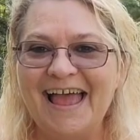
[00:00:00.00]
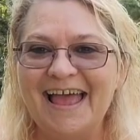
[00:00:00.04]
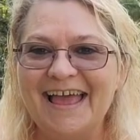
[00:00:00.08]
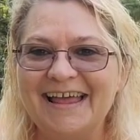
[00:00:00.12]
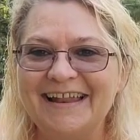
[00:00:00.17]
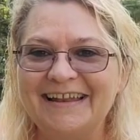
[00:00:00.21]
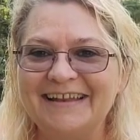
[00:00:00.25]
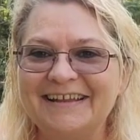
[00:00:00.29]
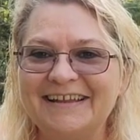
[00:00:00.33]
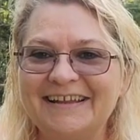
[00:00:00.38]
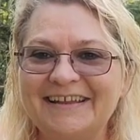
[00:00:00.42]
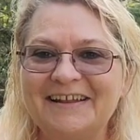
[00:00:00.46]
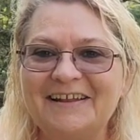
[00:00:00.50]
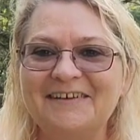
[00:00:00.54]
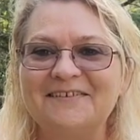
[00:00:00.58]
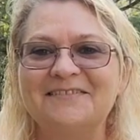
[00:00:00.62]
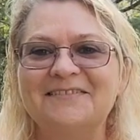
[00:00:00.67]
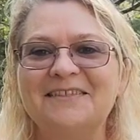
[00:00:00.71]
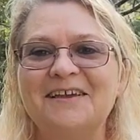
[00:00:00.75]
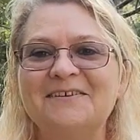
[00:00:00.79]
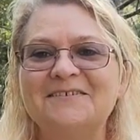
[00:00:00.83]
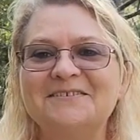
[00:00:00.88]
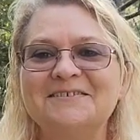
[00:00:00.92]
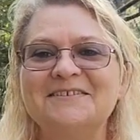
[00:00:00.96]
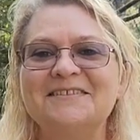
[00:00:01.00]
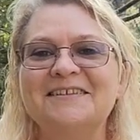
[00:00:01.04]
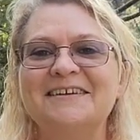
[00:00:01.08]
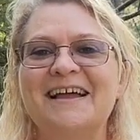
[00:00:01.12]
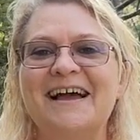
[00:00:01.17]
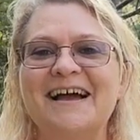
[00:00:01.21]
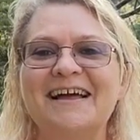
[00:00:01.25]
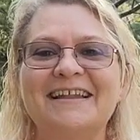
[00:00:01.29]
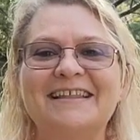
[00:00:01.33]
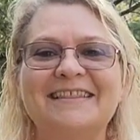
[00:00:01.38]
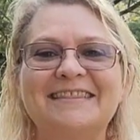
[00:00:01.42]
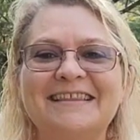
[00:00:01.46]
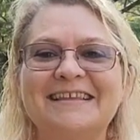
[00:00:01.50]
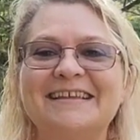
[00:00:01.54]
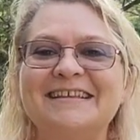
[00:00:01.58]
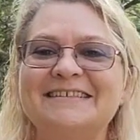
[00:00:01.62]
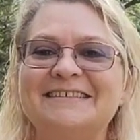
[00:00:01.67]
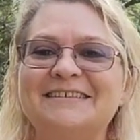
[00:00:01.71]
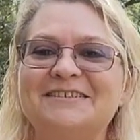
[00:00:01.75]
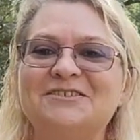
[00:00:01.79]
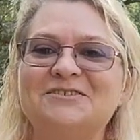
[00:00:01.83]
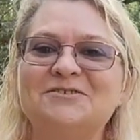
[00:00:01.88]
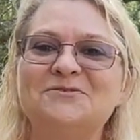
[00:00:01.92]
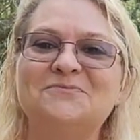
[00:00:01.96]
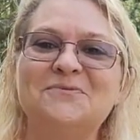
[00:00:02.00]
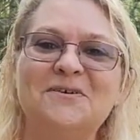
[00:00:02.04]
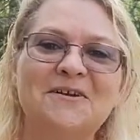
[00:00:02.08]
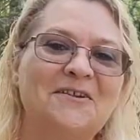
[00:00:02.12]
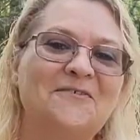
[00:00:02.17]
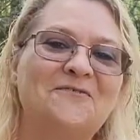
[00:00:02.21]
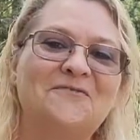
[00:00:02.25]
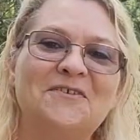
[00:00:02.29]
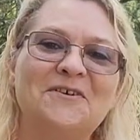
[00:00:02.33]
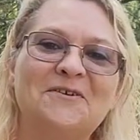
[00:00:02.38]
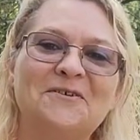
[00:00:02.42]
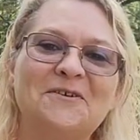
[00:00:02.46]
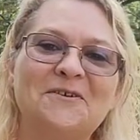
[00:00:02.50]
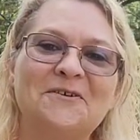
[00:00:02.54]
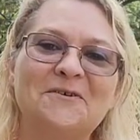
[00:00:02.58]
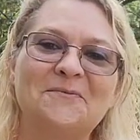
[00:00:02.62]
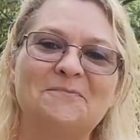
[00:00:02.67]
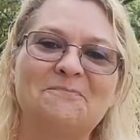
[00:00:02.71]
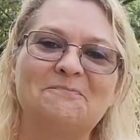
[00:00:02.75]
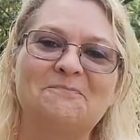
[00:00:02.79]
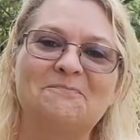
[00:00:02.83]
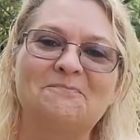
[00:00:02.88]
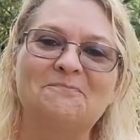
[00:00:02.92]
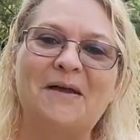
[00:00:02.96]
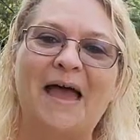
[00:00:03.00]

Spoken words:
And those are the kind of things that you want to fill your